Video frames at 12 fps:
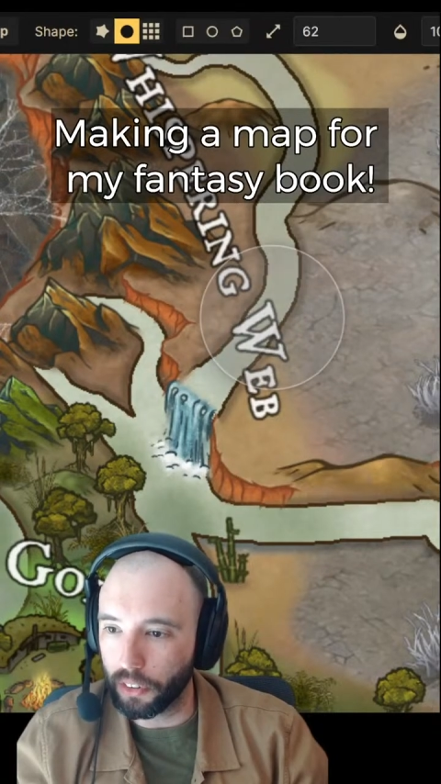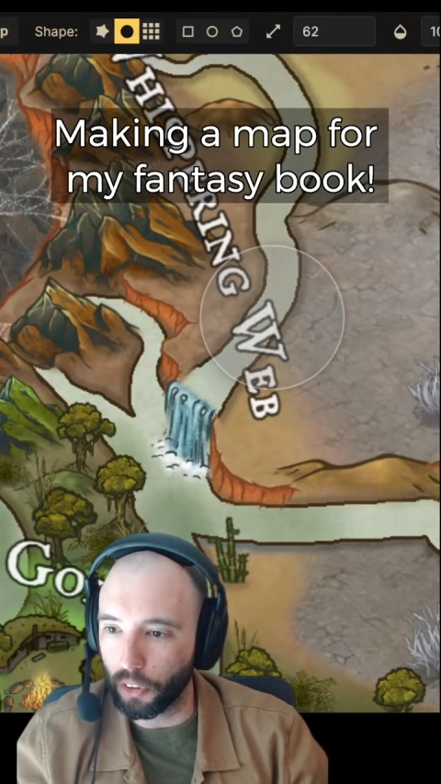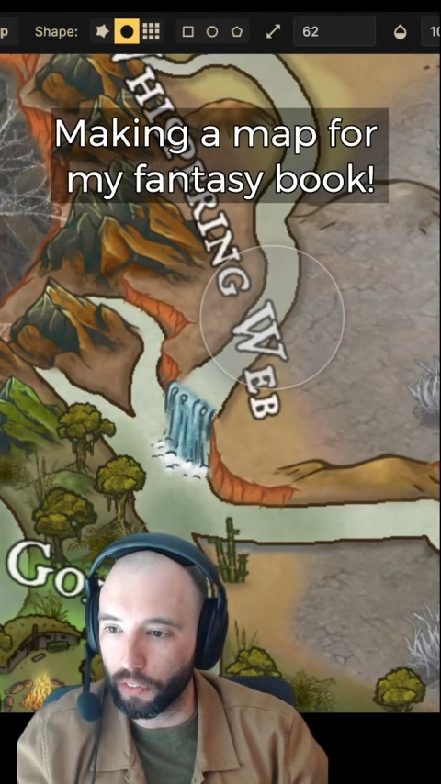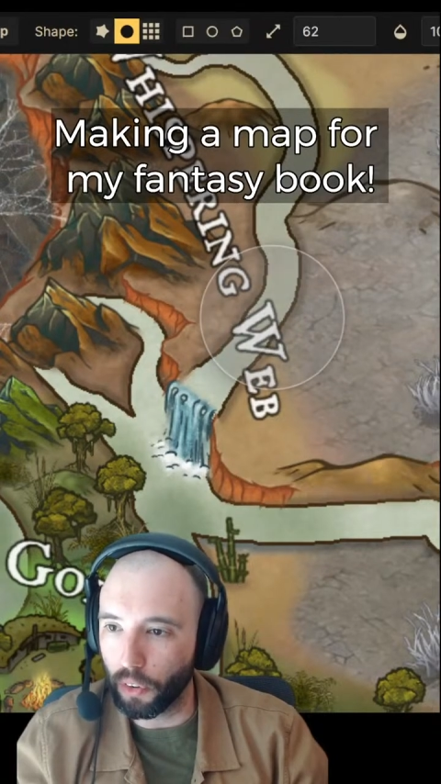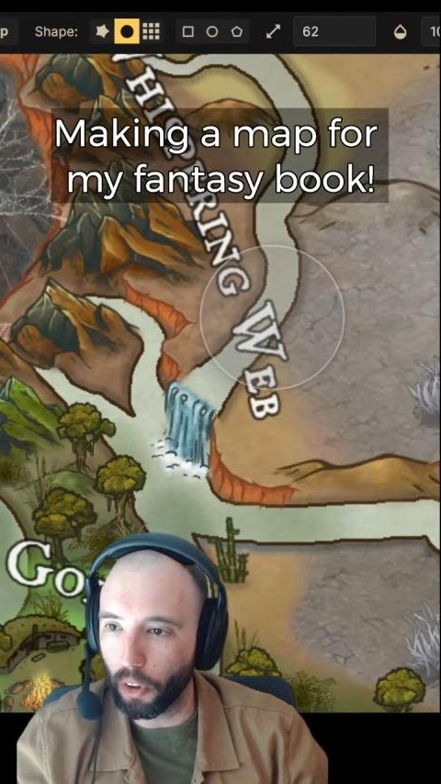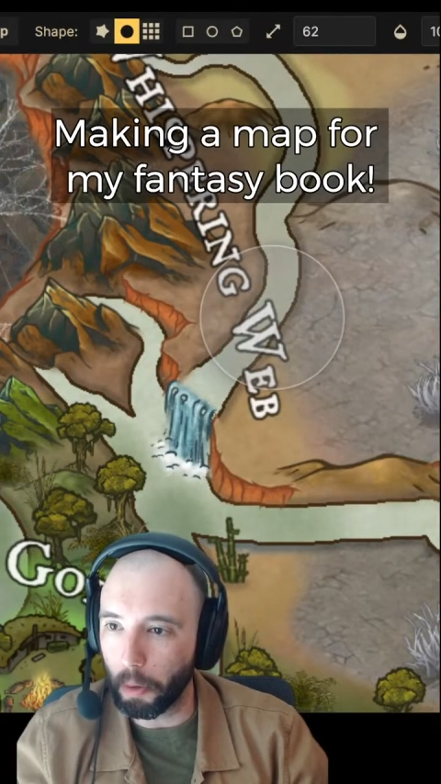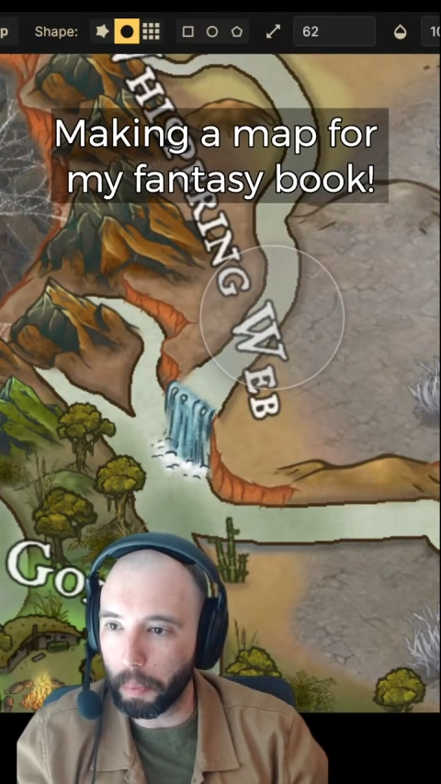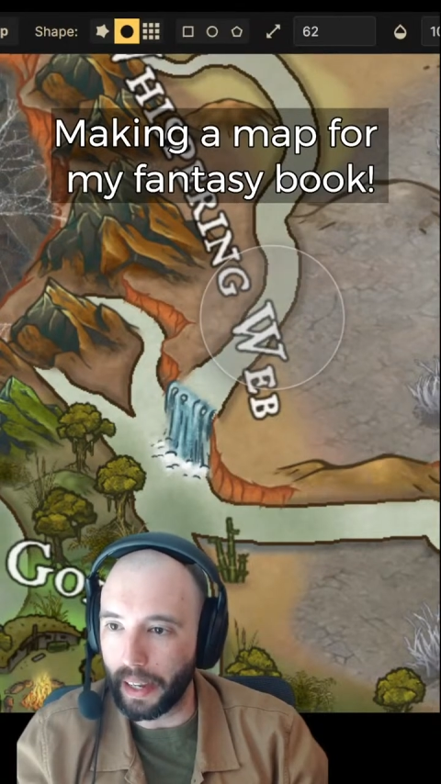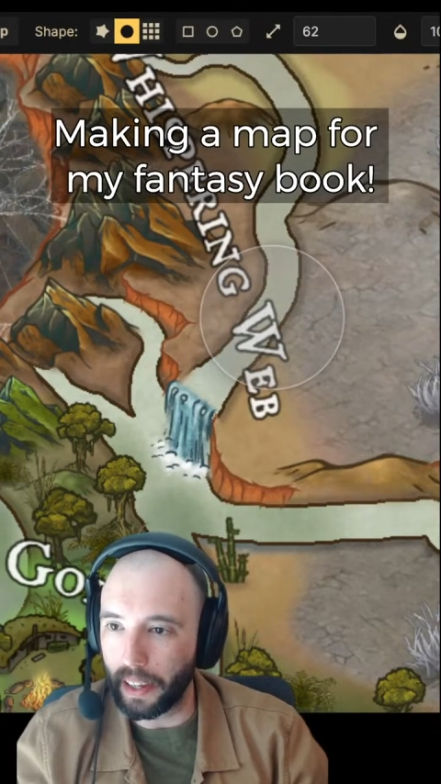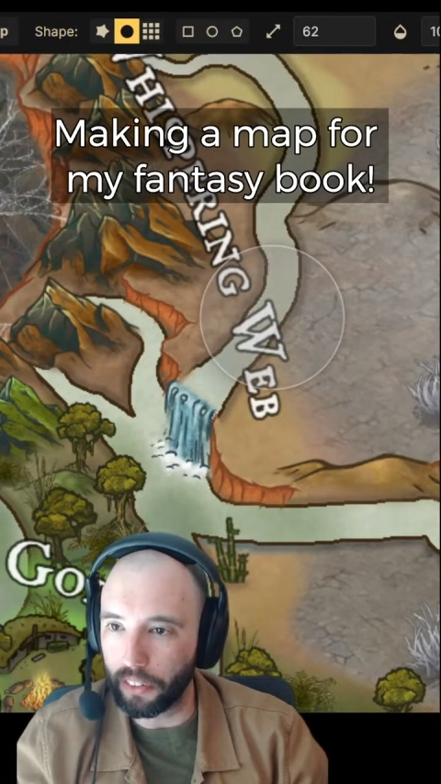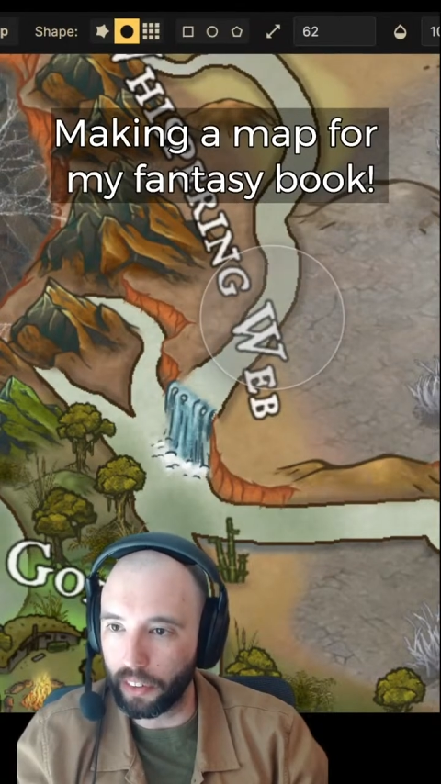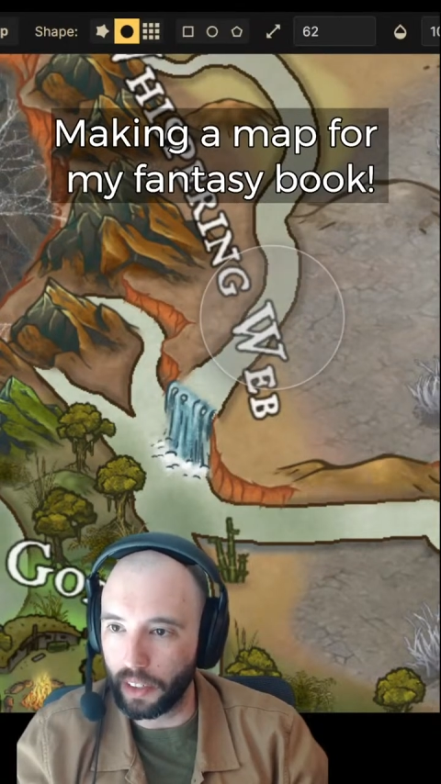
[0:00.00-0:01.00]
go full
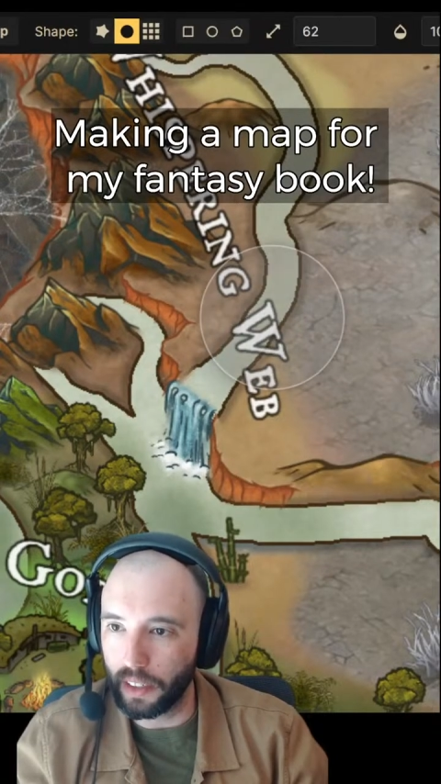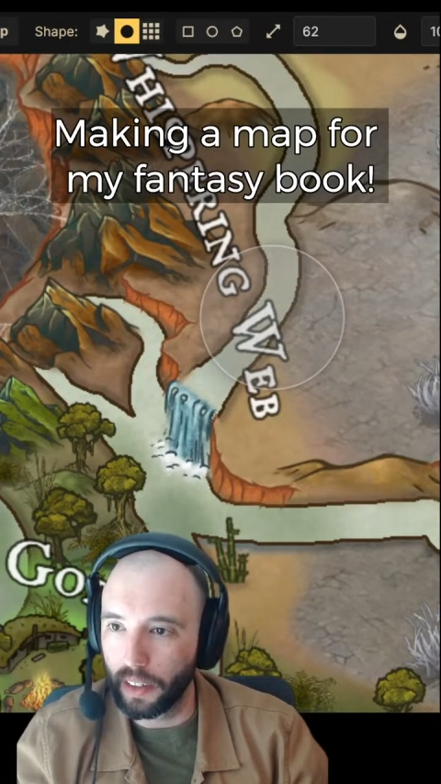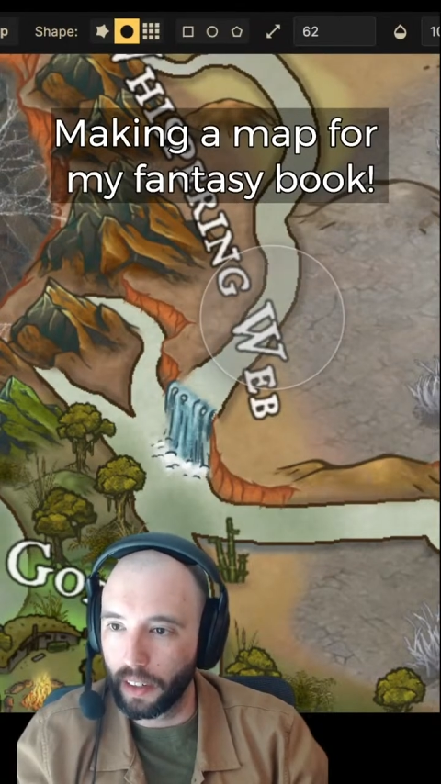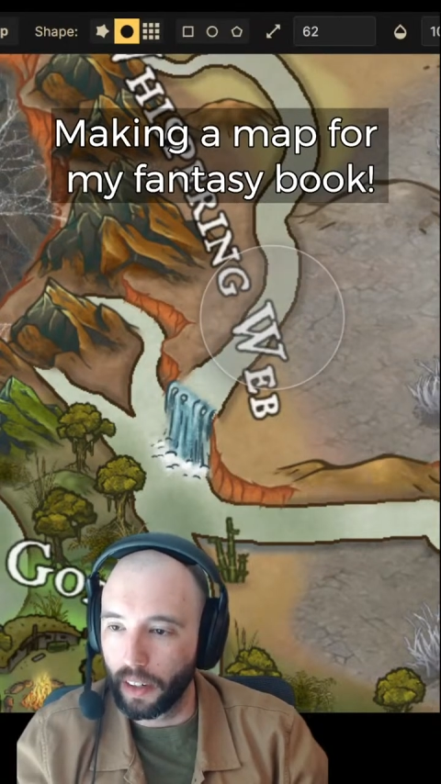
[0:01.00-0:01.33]
opacity.